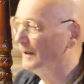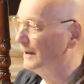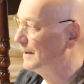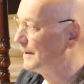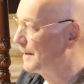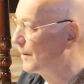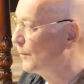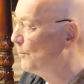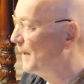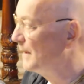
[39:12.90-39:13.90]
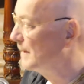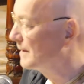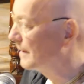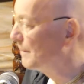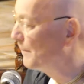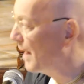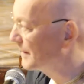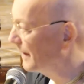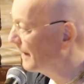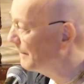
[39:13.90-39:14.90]
Sangumpan Gastra
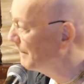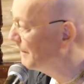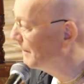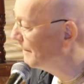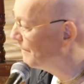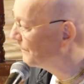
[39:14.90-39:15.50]
Parsharam,